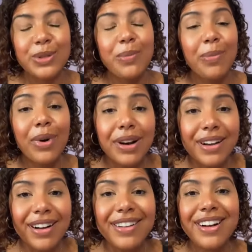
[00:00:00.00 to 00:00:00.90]
to
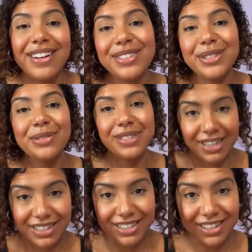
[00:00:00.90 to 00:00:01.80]
book a
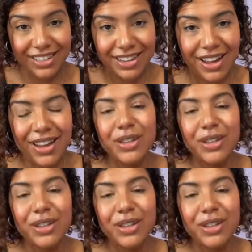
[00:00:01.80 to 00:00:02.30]
consultation